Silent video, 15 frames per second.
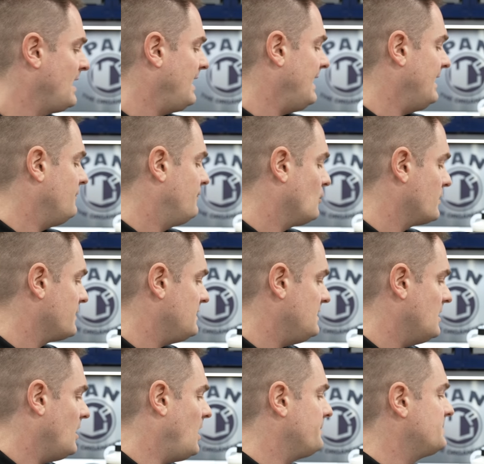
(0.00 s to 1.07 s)
And for
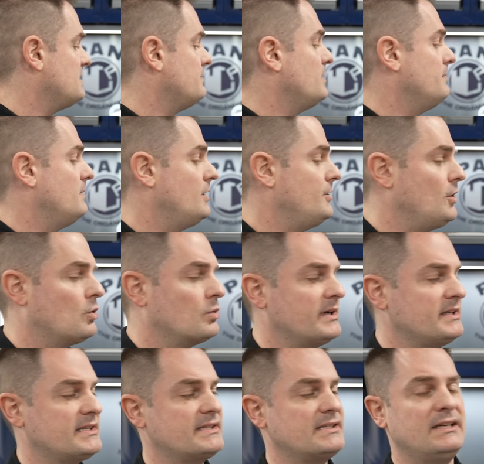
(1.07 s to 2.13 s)
the Optimum No
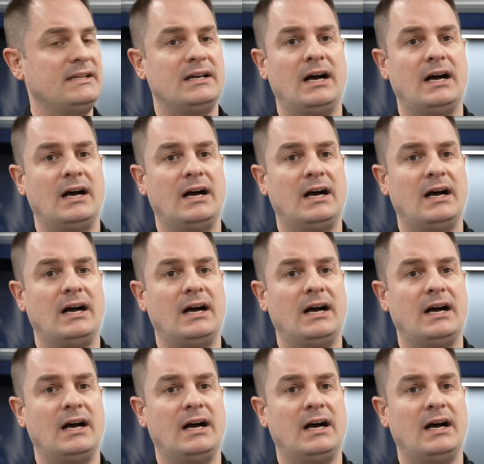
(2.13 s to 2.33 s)
Rinse,